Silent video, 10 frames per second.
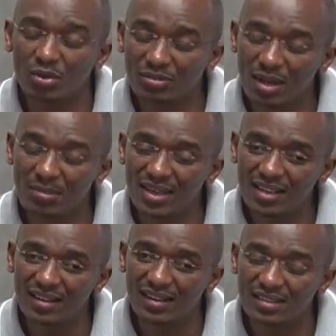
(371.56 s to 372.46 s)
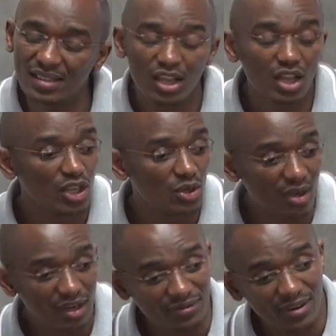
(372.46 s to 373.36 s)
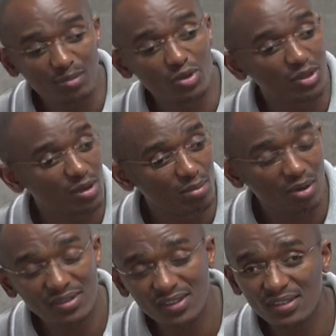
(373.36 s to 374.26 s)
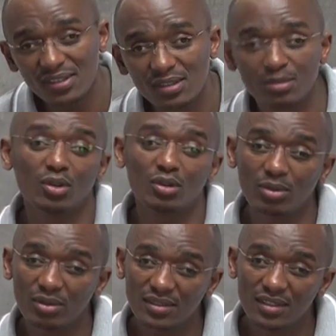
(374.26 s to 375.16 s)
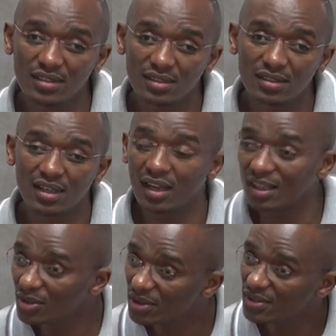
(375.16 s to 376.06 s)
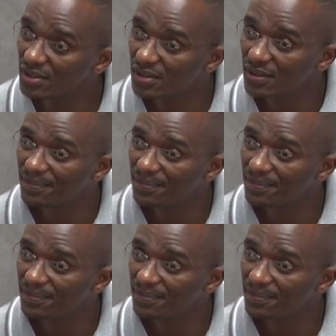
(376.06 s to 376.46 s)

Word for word: of farming crickets. You can farm using boxes, small boxes, cartons.